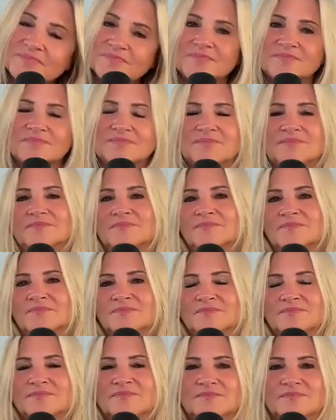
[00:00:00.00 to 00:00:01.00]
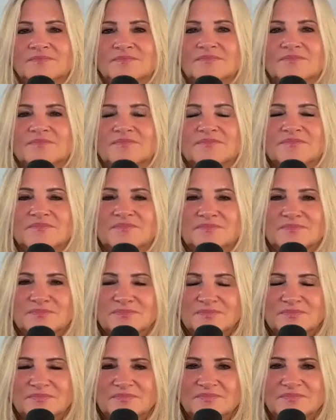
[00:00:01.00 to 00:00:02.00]

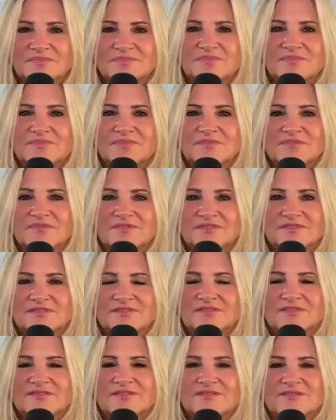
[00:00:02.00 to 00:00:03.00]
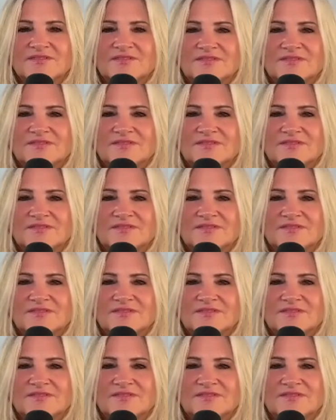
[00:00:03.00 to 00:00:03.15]
The person shown says nothing.